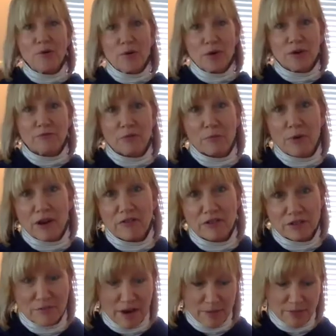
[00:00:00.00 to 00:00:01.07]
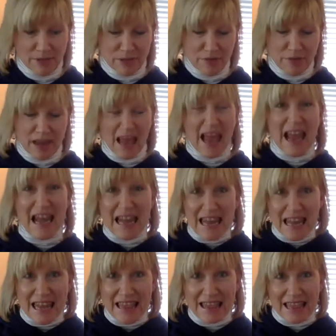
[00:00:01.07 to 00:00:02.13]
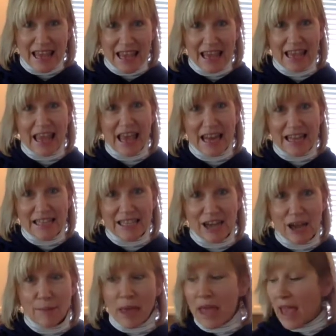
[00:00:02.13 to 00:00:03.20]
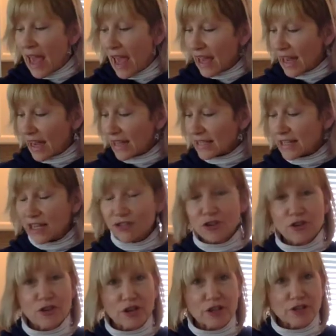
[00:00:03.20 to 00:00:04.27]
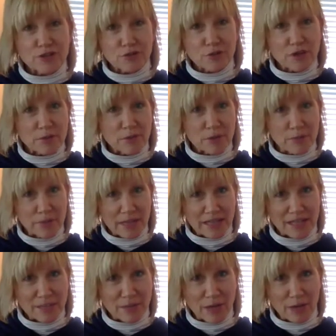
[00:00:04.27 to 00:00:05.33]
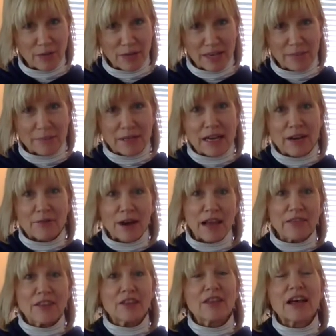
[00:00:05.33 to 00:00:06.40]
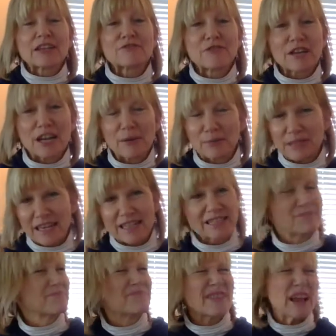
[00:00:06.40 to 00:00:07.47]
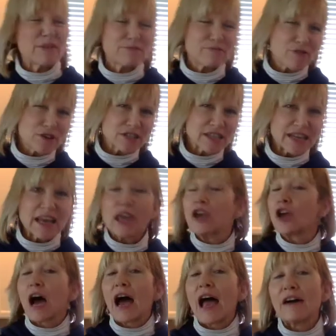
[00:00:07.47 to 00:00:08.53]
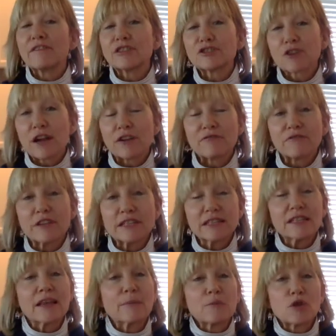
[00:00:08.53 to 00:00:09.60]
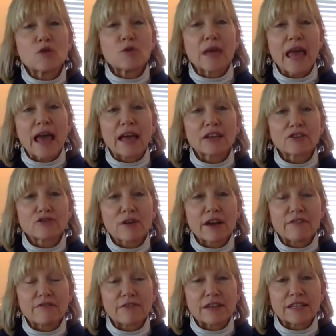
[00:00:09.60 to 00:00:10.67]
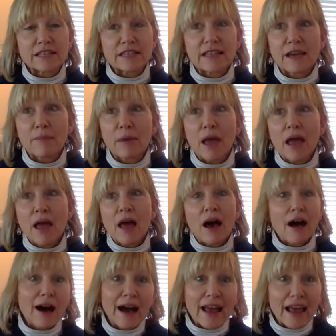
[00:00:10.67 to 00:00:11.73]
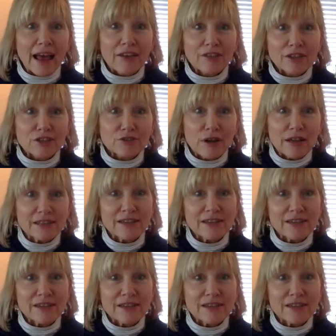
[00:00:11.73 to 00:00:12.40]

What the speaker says: good for breakfast wraps too. Anything, anytime. And like I said, so you're going to store them in a plastic bag, right? Right? They'll last for a couple days. Unfortunately, I haven't tried freezing them. You can try freezing them. I haven't tried